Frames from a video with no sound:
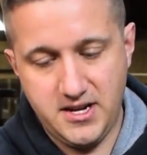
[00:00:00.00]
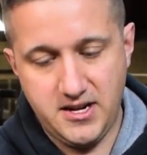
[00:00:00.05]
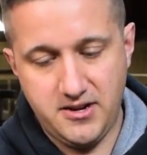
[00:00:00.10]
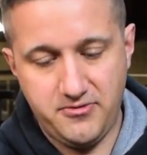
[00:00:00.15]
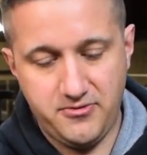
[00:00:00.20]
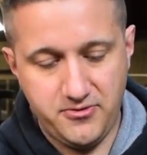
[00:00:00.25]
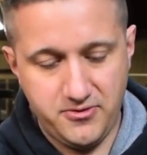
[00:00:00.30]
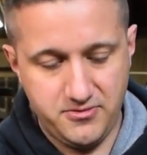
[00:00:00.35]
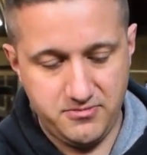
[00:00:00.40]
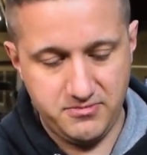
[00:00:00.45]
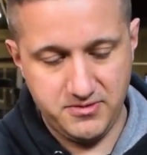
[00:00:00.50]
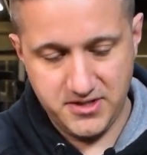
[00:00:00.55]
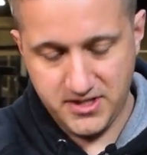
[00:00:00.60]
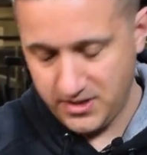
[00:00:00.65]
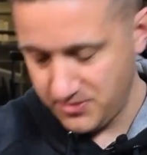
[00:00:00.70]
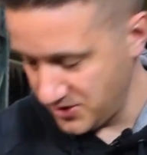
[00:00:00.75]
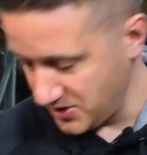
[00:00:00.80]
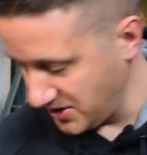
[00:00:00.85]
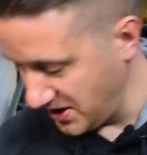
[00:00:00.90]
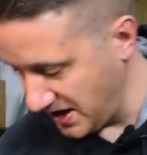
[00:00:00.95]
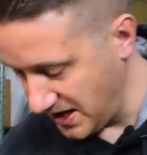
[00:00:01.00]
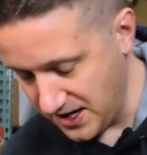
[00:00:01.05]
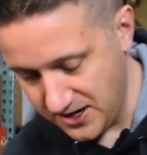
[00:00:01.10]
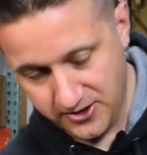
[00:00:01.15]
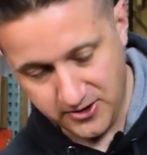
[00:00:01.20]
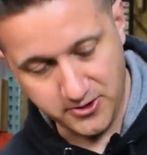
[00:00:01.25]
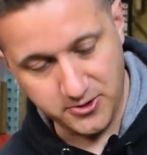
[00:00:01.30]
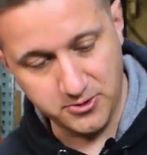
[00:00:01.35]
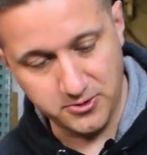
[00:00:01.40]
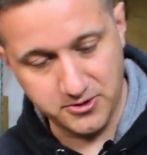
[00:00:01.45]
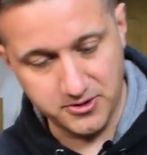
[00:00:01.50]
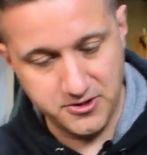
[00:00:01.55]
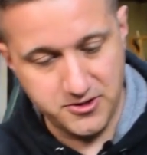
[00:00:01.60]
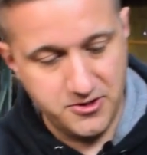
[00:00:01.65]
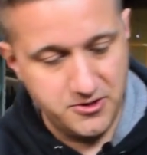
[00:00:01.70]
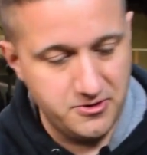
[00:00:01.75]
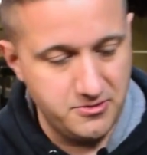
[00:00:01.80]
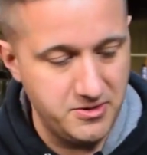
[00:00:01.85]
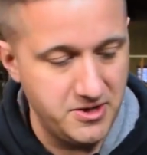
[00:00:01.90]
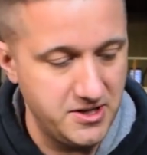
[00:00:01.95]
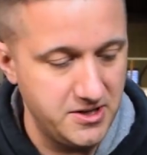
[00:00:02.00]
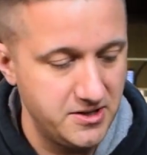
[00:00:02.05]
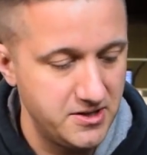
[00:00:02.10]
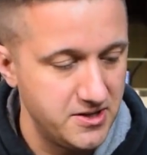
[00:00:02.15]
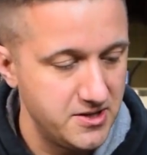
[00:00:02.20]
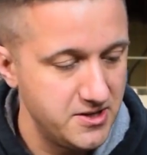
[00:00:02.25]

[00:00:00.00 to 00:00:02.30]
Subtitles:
for some sort of intercooler tubing.